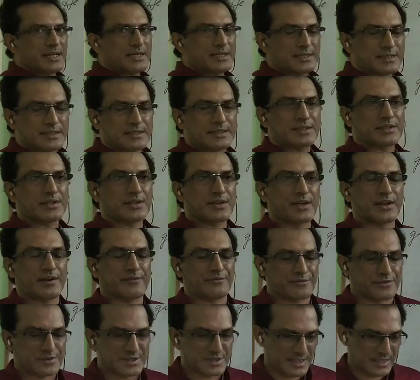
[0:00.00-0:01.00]
me a
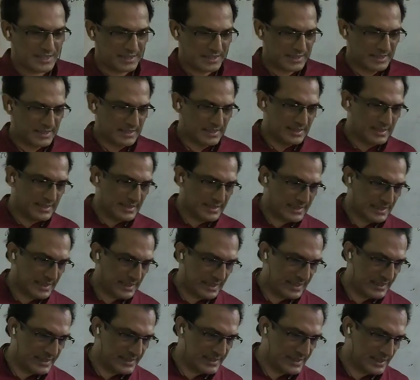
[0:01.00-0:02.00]
gift. In this
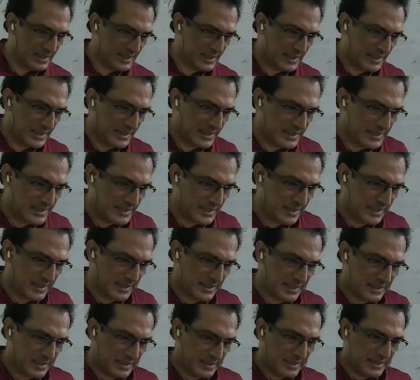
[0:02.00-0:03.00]
case,
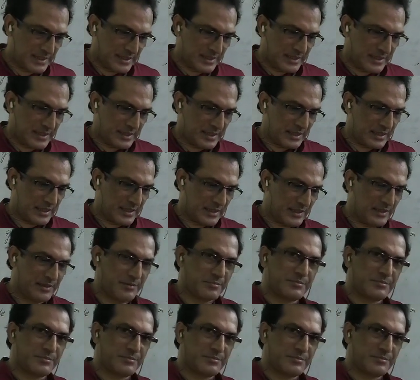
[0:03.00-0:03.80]
see, 2